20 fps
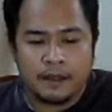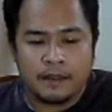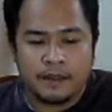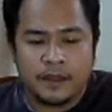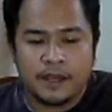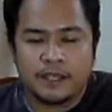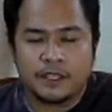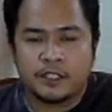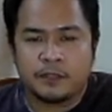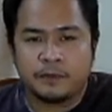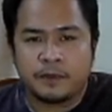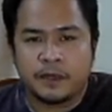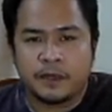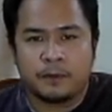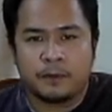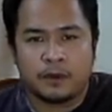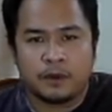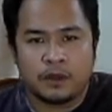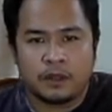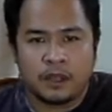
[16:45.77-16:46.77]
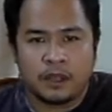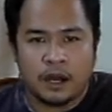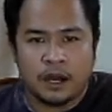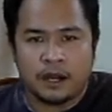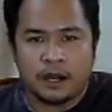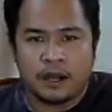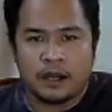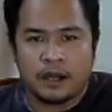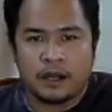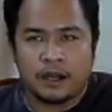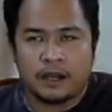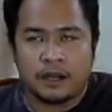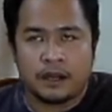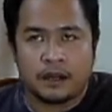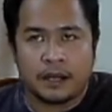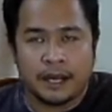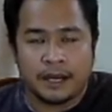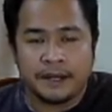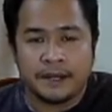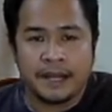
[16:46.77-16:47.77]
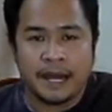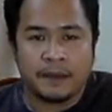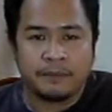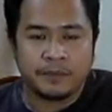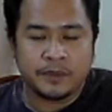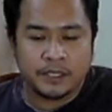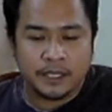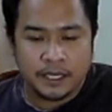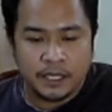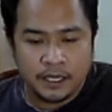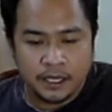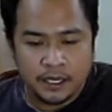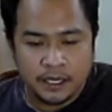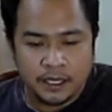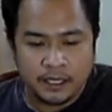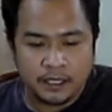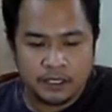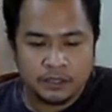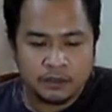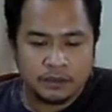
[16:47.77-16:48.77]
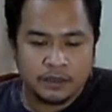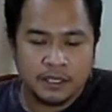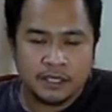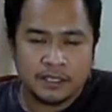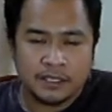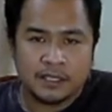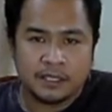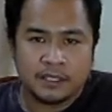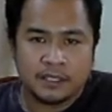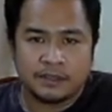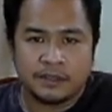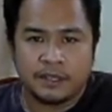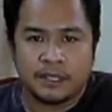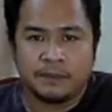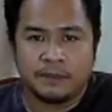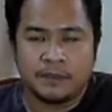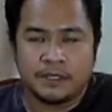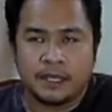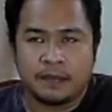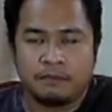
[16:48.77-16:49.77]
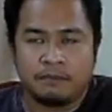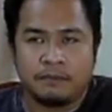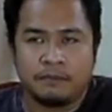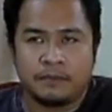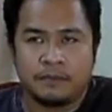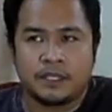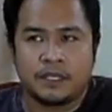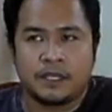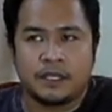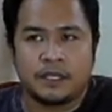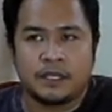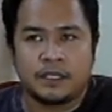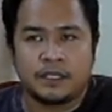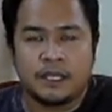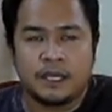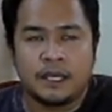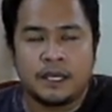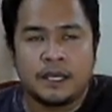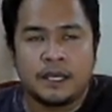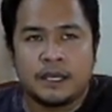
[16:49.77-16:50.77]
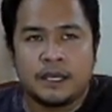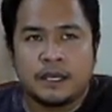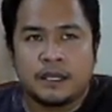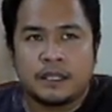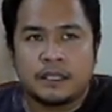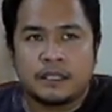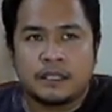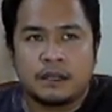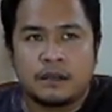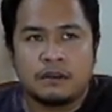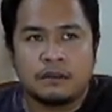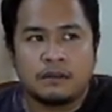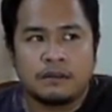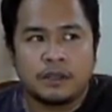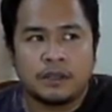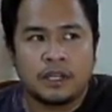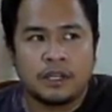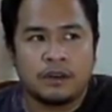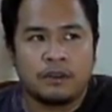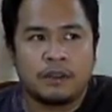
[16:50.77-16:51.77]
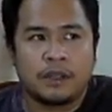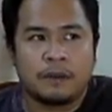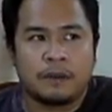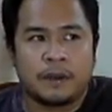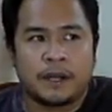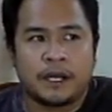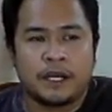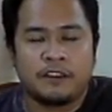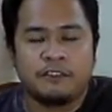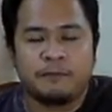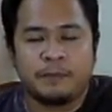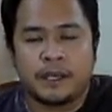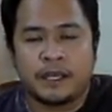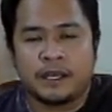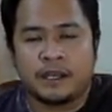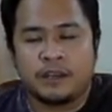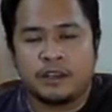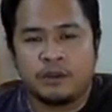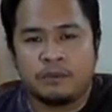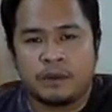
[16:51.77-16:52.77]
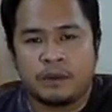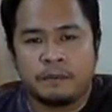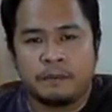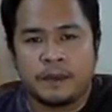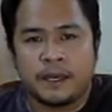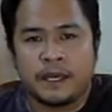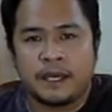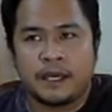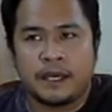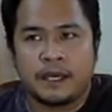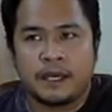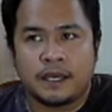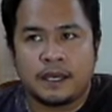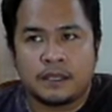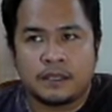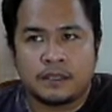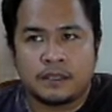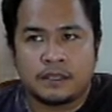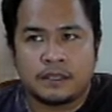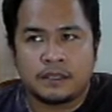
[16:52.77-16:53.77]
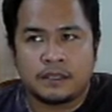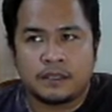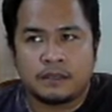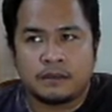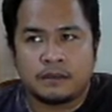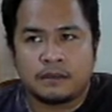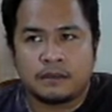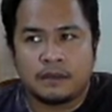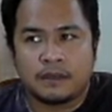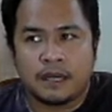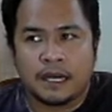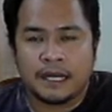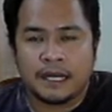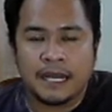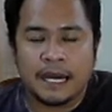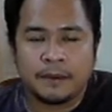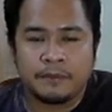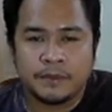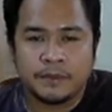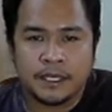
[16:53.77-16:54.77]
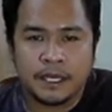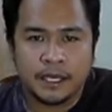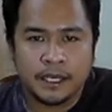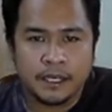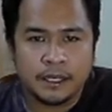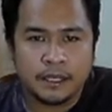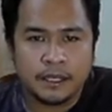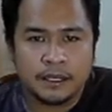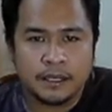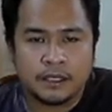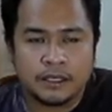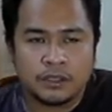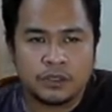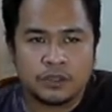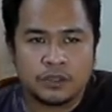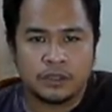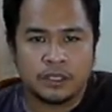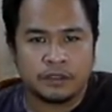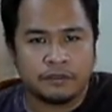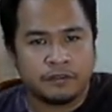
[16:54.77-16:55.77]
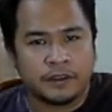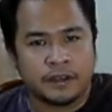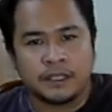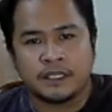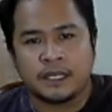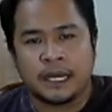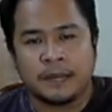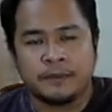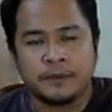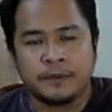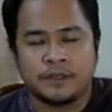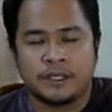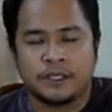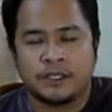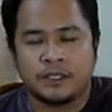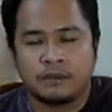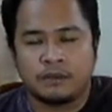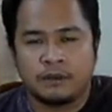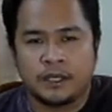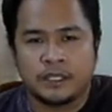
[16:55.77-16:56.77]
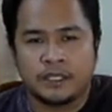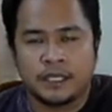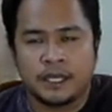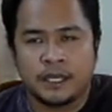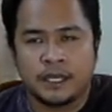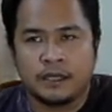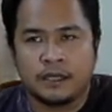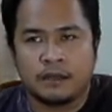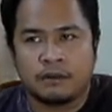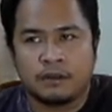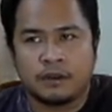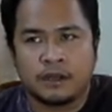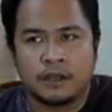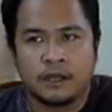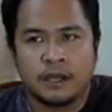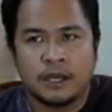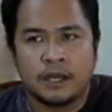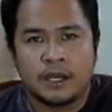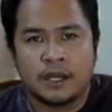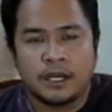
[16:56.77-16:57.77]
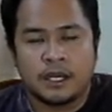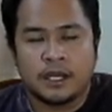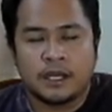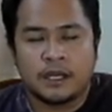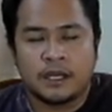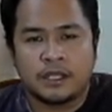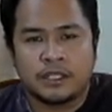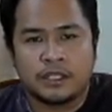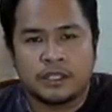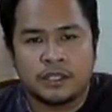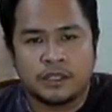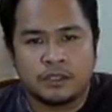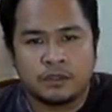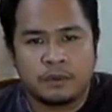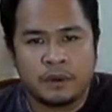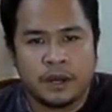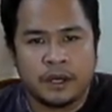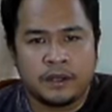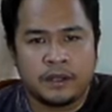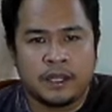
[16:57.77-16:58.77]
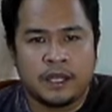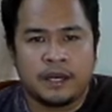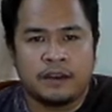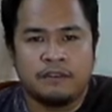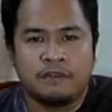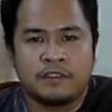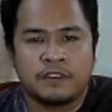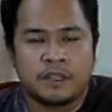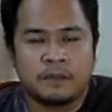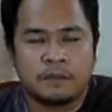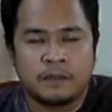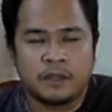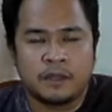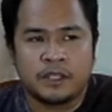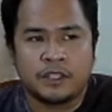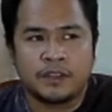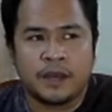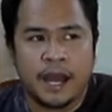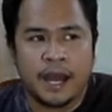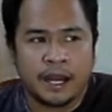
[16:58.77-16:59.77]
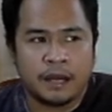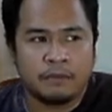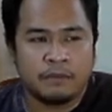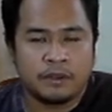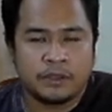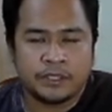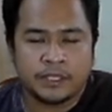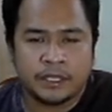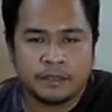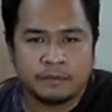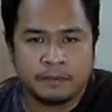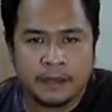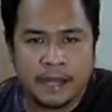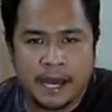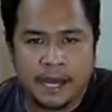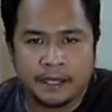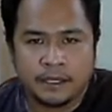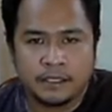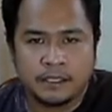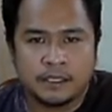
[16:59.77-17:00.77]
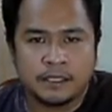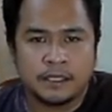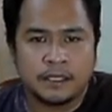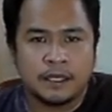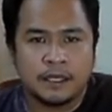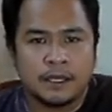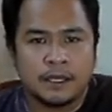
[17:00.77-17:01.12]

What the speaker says: These people are adapted into these extreme temperatures. So you know that part of being a human being is adapting to different types of situation or conditions where you live, similar to animals and plants.